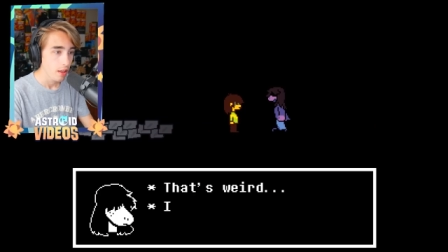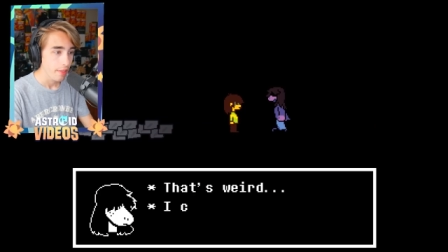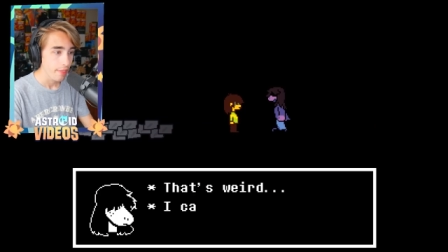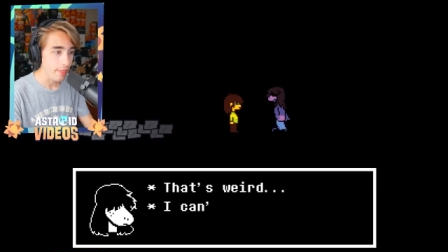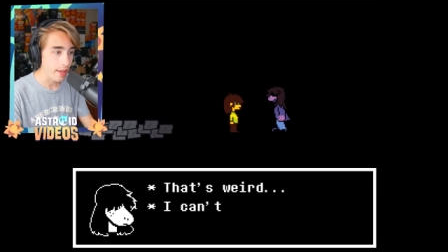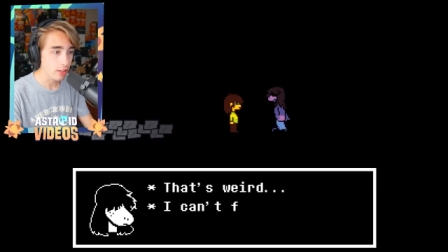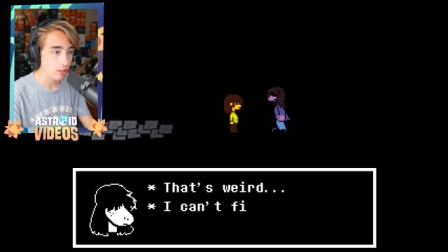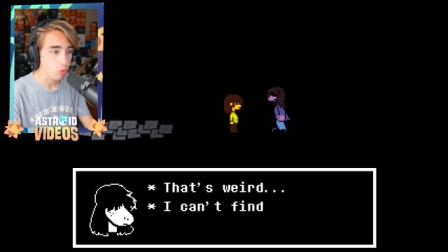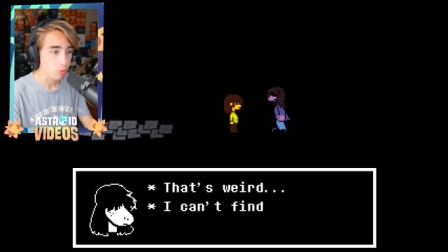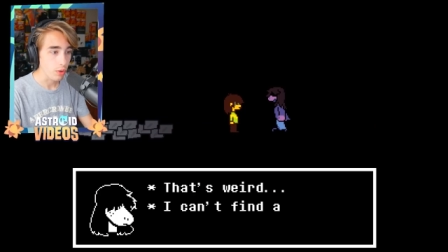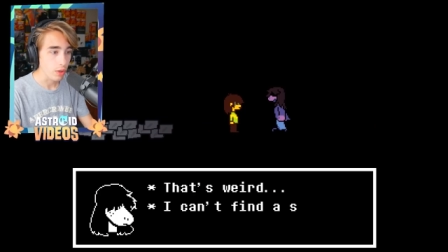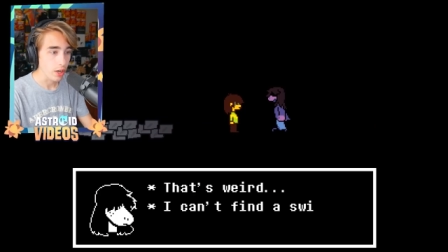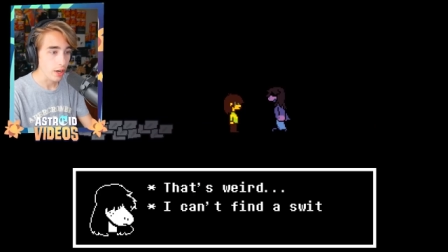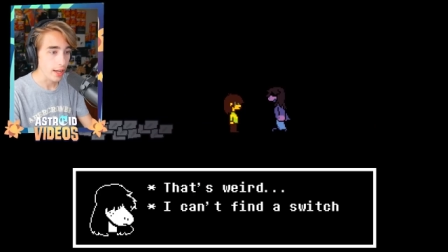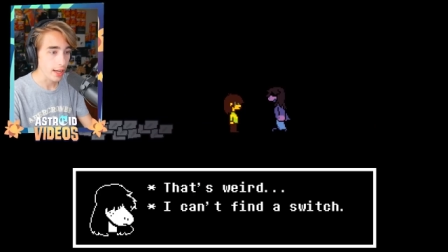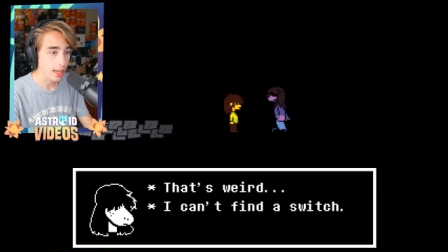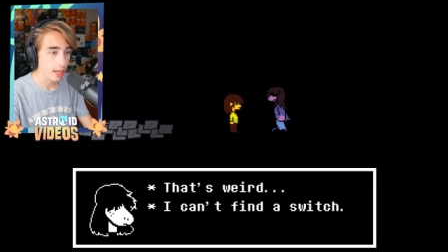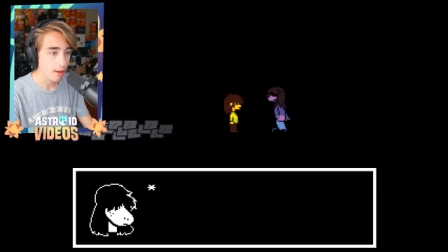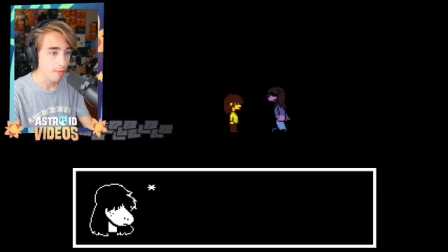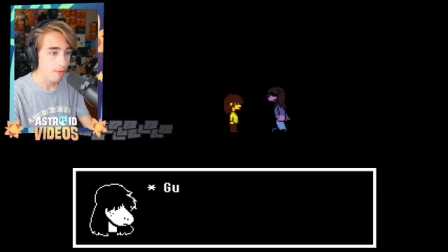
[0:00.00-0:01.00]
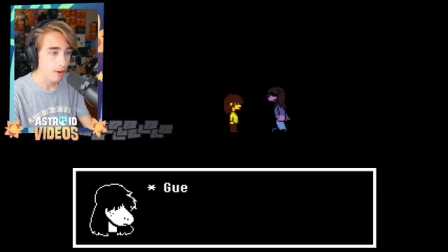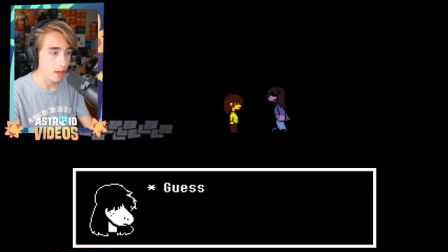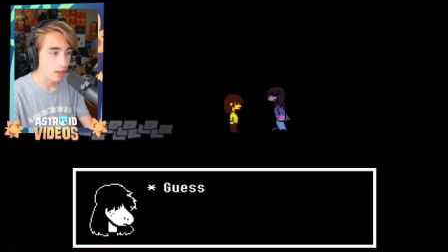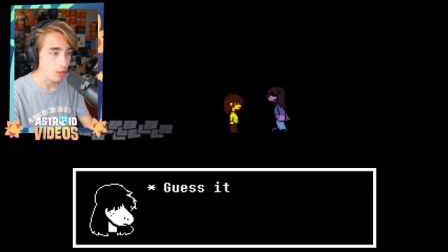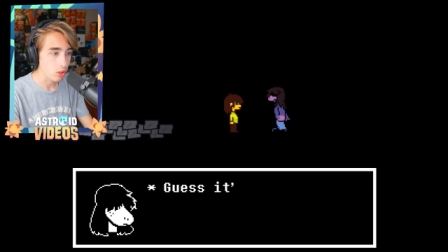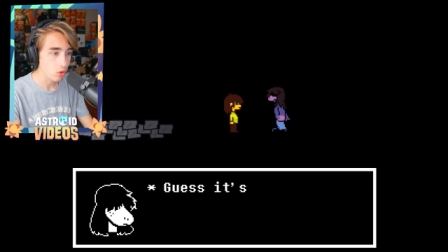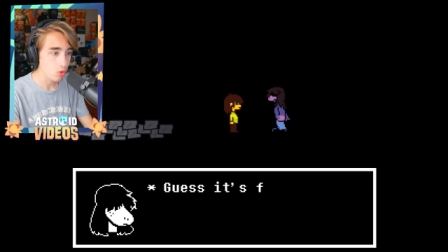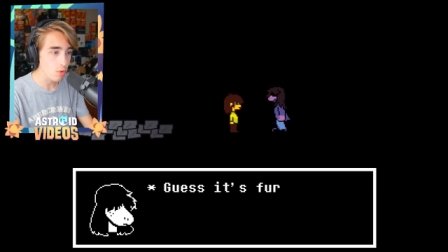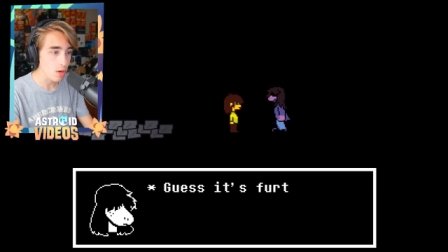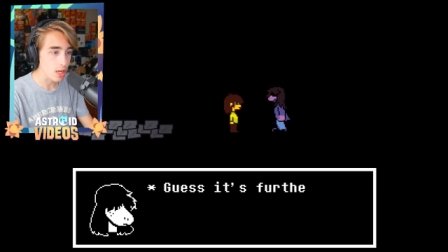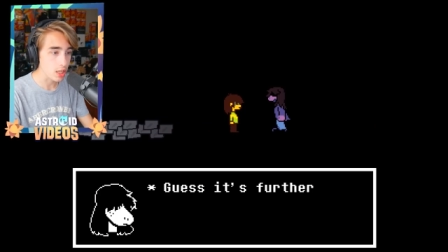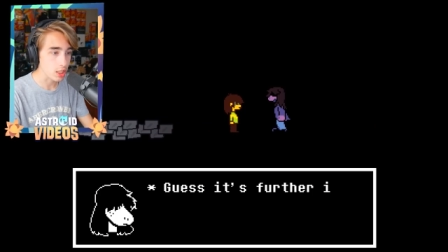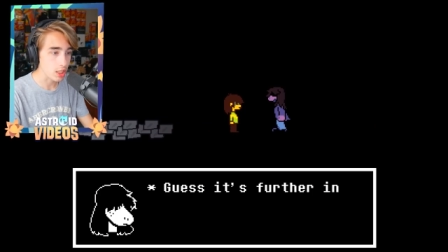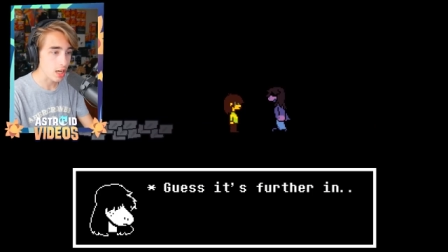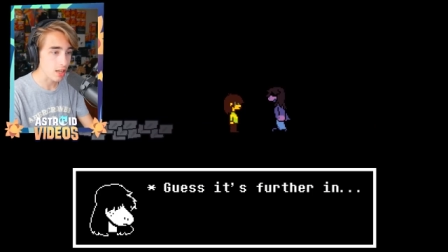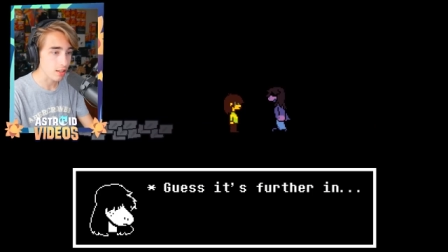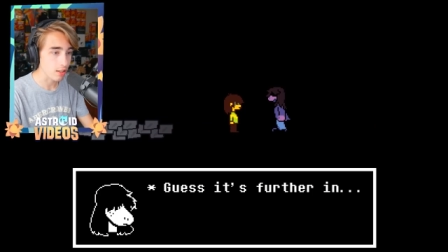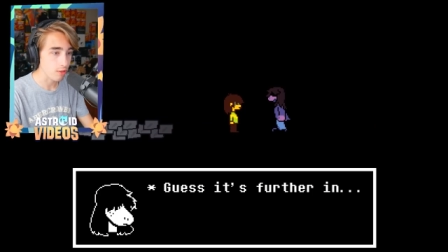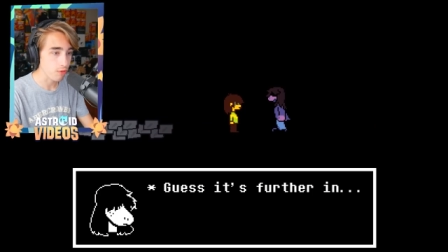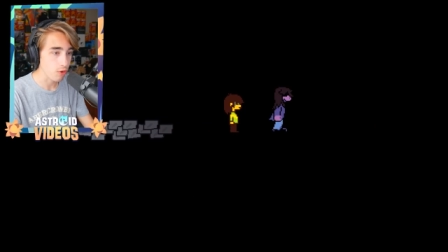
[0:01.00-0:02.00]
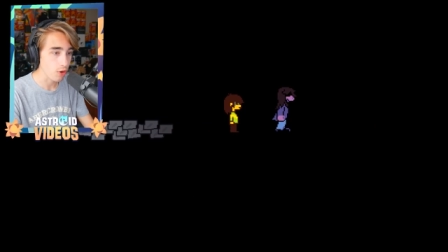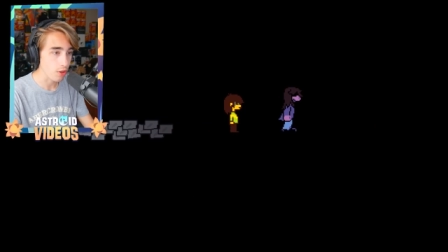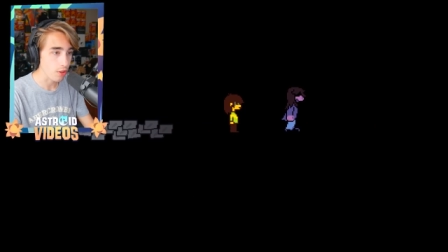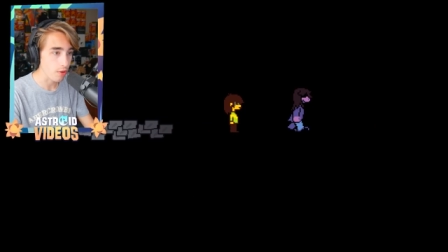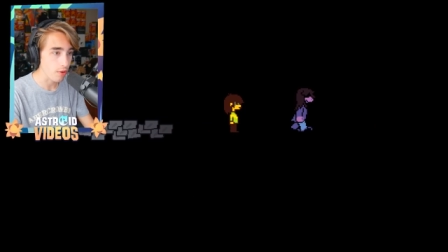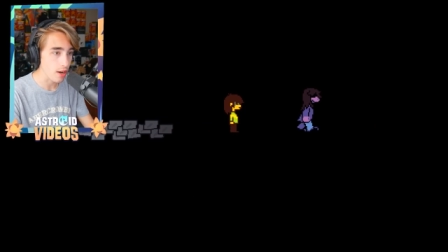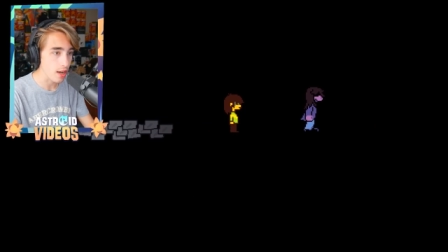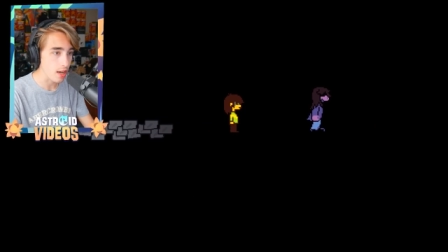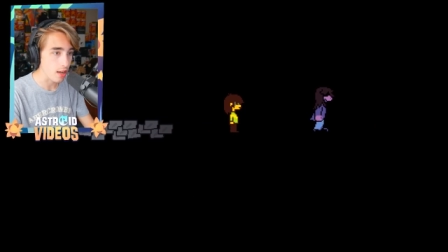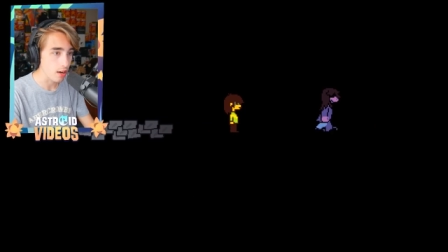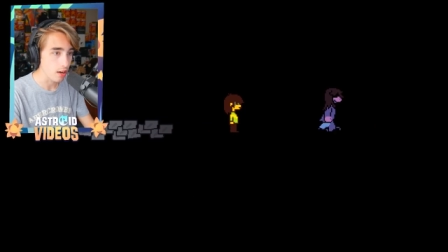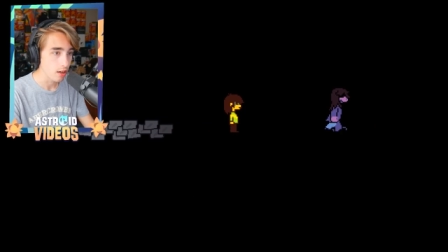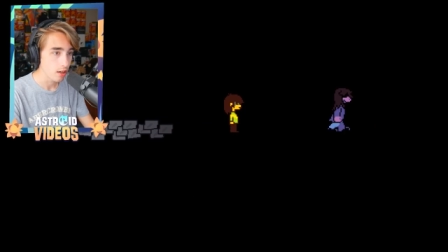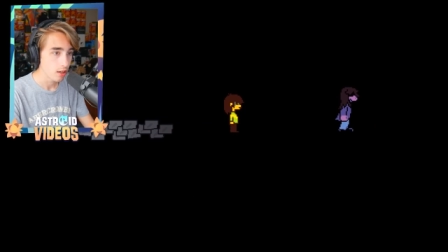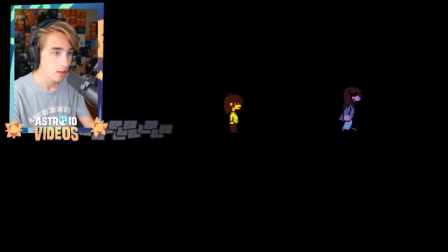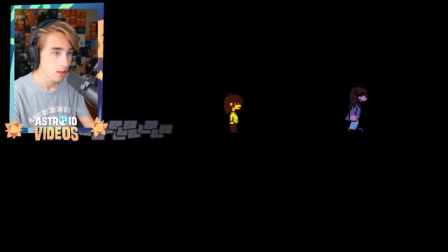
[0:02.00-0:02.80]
That's weird, I can't find a switch. Guess it's further in.